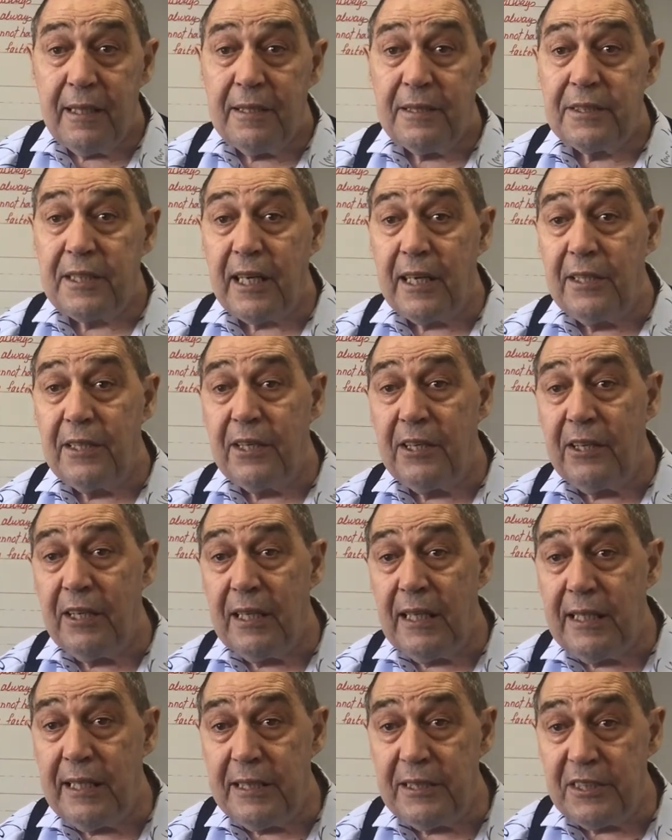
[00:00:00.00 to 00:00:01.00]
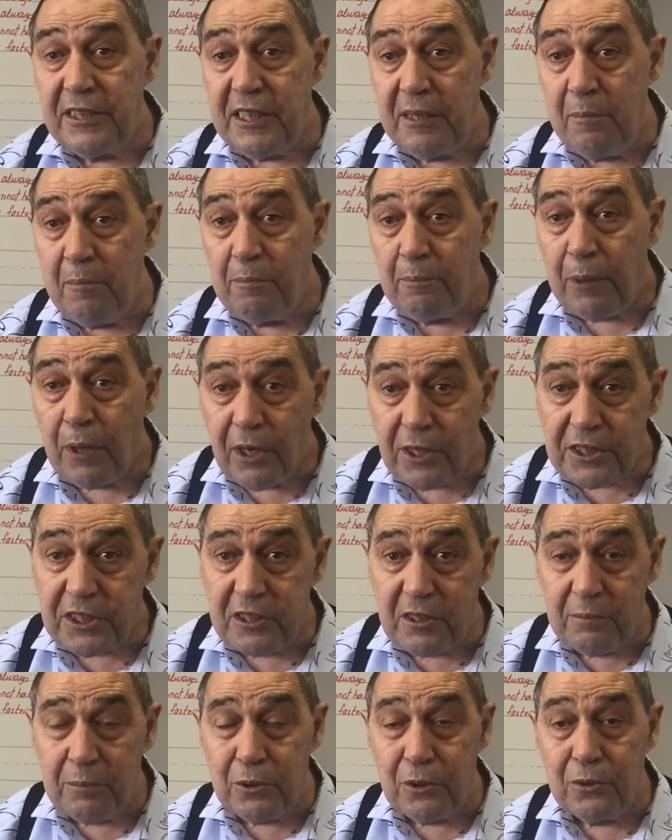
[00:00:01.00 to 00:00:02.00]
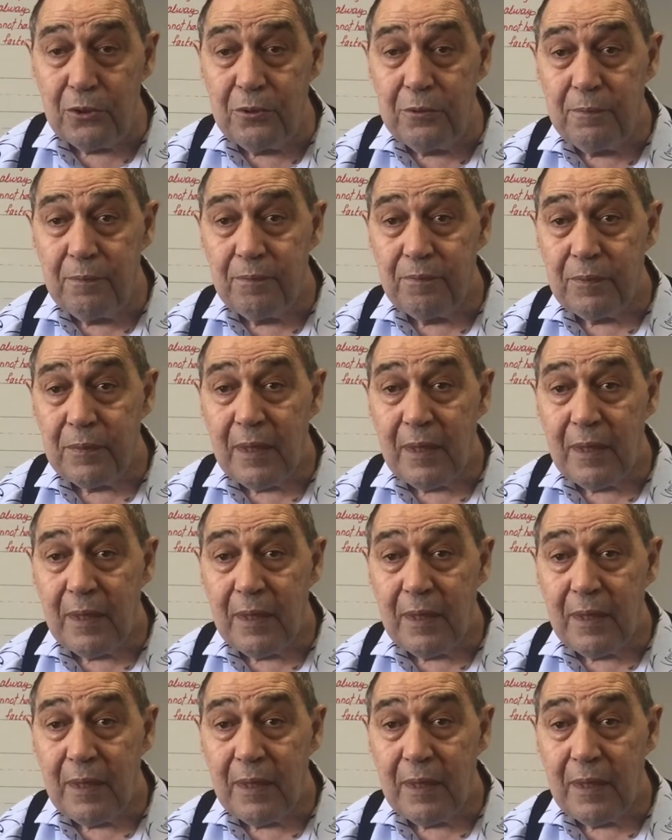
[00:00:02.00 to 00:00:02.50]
So it's impossible